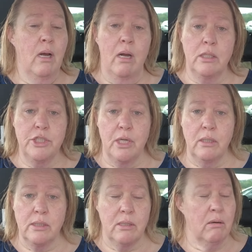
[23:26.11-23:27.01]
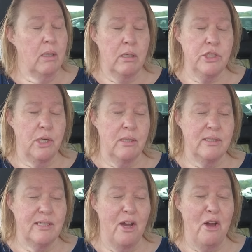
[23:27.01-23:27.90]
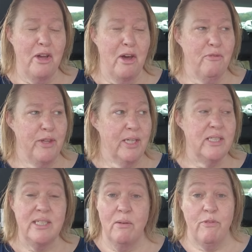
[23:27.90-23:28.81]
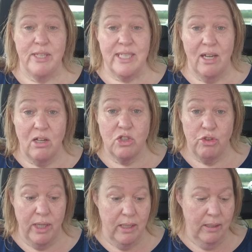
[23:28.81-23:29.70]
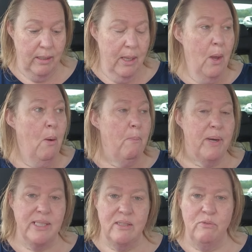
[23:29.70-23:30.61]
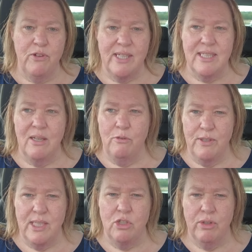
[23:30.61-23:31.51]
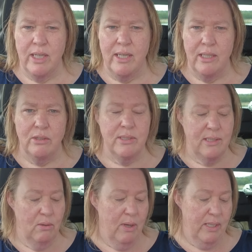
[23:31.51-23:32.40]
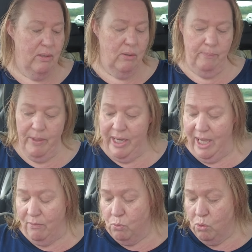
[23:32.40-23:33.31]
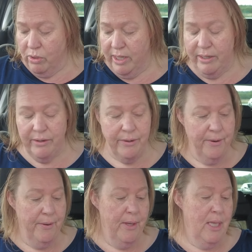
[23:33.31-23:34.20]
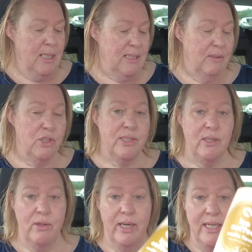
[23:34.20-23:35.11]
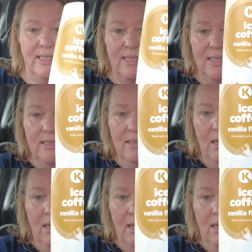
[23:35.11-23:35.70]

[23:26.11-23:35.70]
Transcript: a hot chocolate or a hot chocolate, a hot coffee. I just didn't fancy a hot drink, but I didn't fancy a fizzy drink either. So I thought, and I have water here, so I just thought a nice